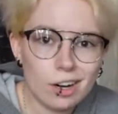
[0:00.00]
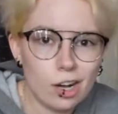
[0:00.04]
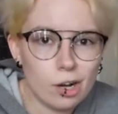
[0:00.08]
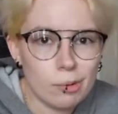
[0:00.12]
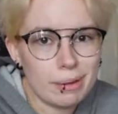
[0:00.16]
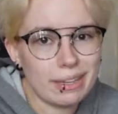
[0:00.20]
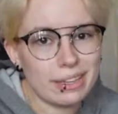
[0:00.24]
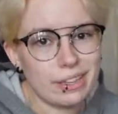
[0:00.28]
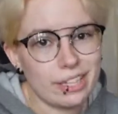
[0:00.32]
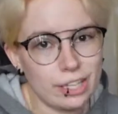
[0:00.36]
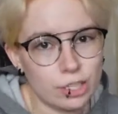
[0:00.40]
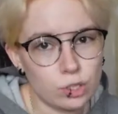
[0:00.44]
All
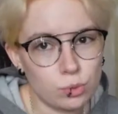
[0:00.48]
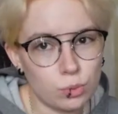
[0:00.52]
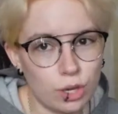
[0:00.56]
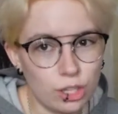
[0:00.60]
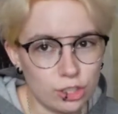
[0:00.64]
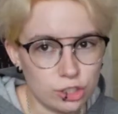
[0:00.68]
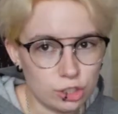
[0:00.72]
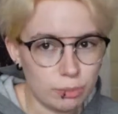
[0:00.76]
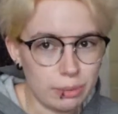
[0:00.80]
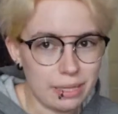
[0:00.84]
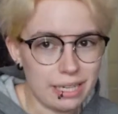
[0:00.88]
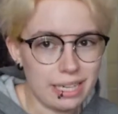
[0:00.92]
my links will
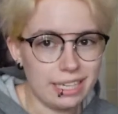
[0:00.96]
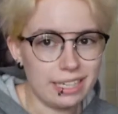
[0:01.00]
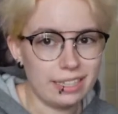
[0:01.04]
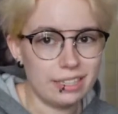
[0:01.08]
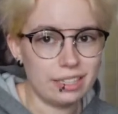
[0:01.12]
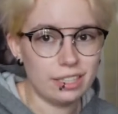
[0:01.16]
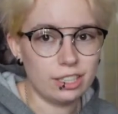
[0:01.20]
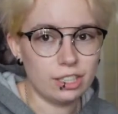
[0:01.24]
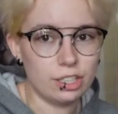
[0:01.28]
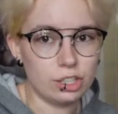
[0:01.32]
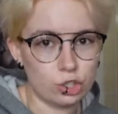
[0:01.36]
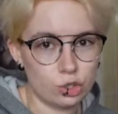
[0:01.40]
also be in
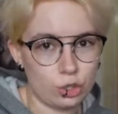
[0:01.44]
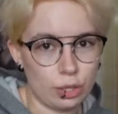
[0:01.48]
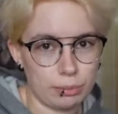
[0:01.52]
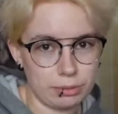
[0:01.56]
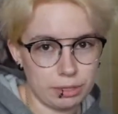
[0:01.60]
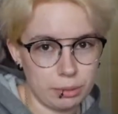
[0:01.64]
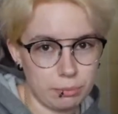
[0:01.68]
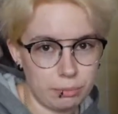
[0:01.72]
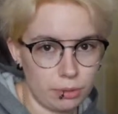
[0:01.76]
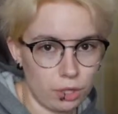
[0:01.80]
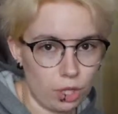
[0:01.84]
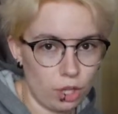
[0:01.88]
the
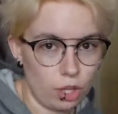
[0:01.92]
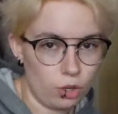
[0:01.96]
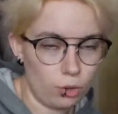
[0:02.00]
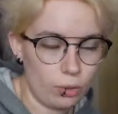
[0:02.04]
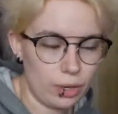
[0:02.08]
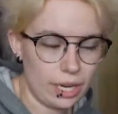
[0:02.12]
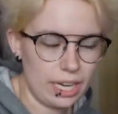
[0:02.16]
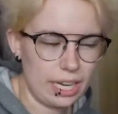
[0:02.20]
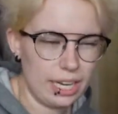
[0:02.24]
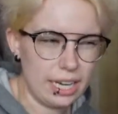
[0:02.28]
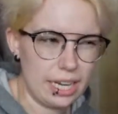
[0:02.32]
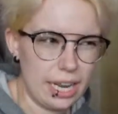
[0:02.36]
description below
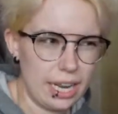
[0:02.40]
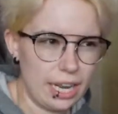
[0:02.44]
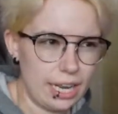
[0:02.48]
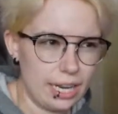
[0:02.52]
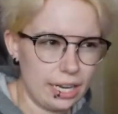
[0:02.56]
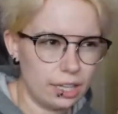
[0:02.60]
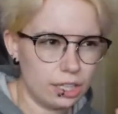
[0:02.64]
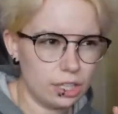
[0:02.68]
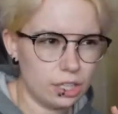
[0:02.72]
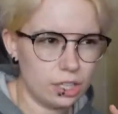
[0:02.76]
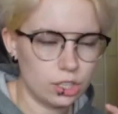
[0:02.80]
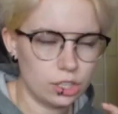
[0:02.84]

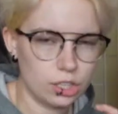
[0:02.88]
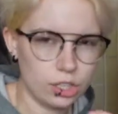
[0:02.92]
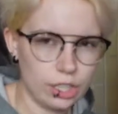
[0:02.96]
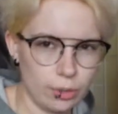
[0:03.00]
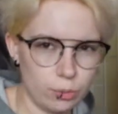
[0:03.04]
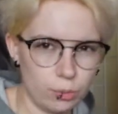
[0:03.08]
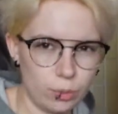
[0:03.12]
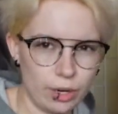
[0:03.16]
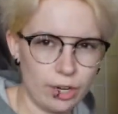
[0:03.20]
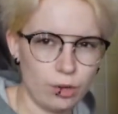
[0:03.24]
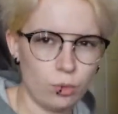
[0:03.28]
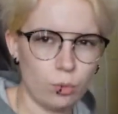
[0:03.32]

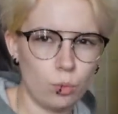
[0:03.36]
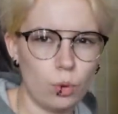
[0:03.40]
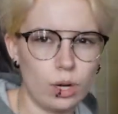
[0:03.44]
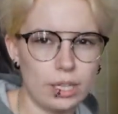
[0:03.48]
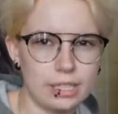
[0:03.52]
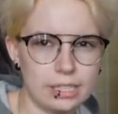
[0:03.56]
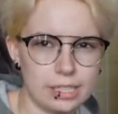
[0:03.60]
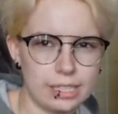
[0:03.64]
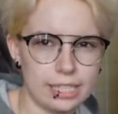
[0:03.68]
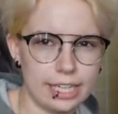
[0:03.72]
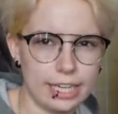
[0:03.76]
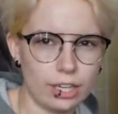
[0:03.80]
in
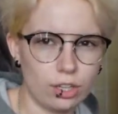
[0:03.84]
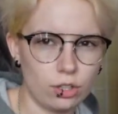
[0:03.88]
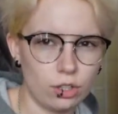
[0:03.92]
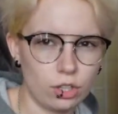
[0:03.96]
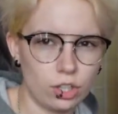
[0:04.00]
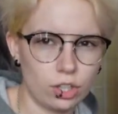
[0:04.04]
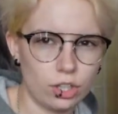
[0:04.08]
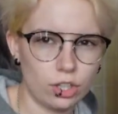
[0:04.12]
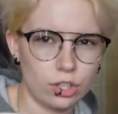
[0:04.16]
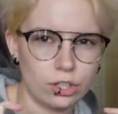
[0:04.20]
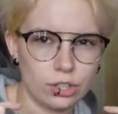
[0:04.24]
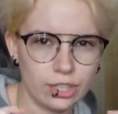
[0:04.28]
one
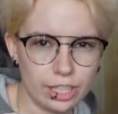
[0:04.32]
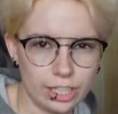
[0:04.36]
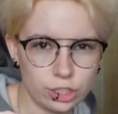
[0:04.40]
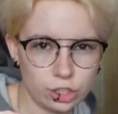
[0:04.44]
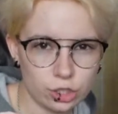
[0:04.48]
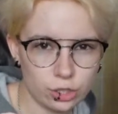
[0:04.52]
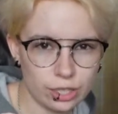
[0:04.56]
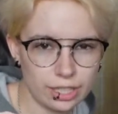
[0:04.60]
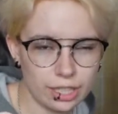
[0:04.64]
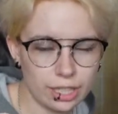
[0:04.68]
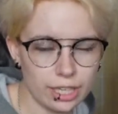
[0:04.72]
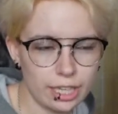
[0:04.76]
singular
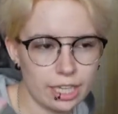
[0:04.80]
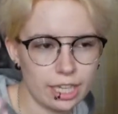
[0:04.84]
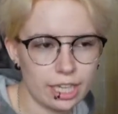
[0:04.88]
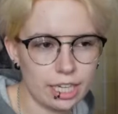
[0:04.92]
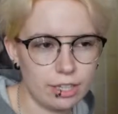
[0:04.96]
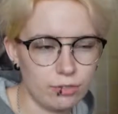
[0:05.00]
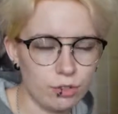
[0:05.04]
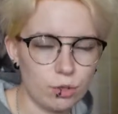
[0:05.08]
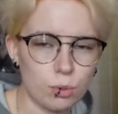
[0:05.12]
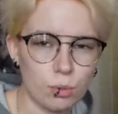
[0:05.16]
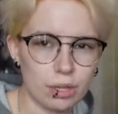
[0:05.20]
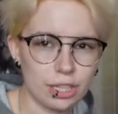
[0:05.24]
Linktree link
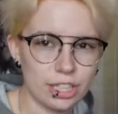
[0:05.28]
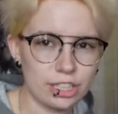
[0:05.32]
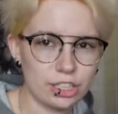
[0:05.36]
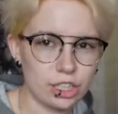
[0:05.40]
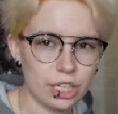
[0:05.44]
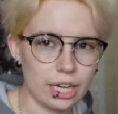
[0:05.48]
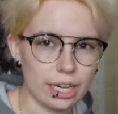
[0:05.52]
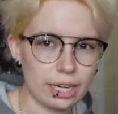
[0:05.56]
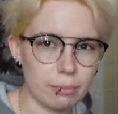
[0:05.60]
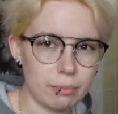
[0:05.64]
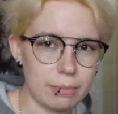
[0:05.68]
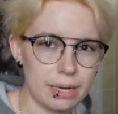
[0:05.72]
if you want to
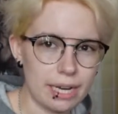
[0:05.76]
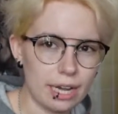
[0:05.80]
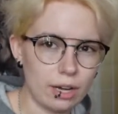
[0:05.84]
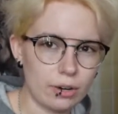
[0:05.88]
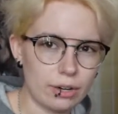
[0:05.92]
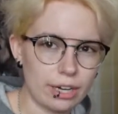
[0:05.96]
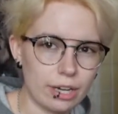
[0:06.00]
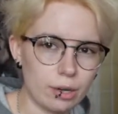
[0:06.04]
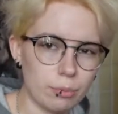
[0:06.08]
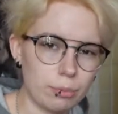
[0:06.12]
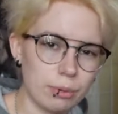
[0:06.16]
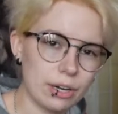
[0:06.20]
check me out
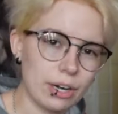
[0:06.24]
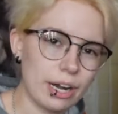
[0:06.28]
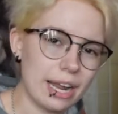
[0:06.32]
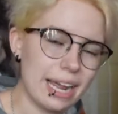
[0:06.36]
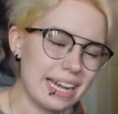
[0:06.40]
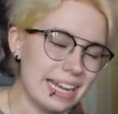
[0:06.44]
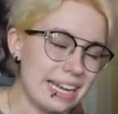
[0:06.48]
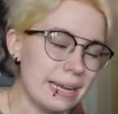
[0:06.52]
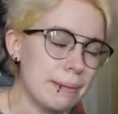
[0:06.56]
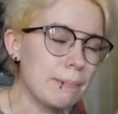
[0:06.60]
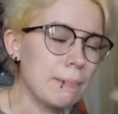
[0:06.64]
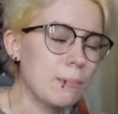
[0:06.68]

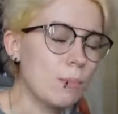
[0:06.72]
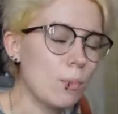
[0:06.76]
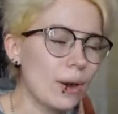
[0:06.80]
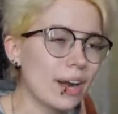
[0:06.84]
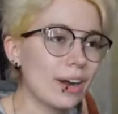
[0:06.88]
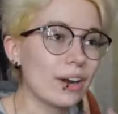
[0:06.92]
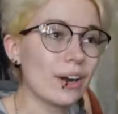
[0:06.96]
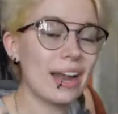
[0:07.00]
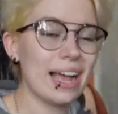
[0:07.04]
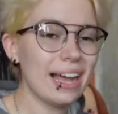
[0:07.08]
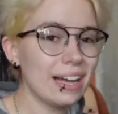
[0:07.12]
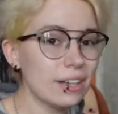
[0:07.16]

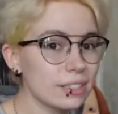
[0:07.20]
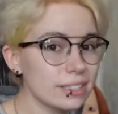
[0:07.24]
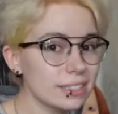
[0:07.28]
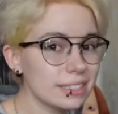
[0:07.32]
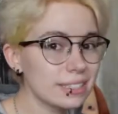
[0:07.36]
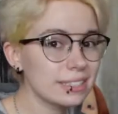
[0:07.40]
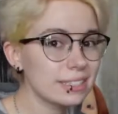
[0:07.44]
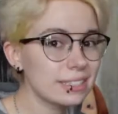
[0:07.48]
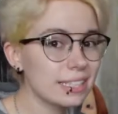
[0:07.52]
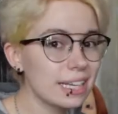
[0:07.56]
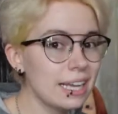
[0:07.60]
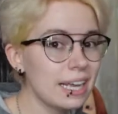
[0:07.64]
anywhere
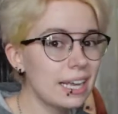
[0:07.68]
else.